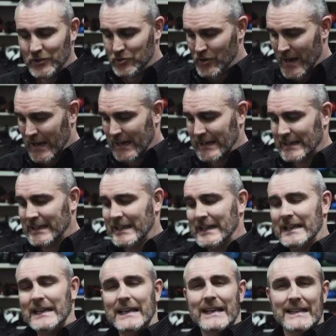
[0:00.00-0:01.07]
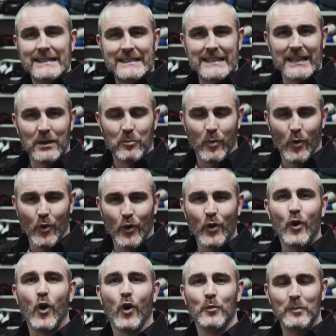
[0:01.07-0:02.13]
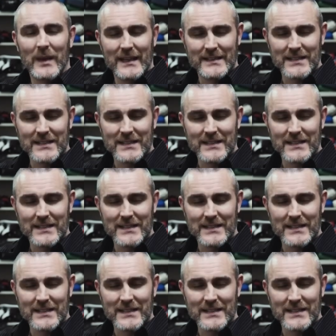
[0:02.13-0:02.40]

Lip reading: Dragon, in Singapore on May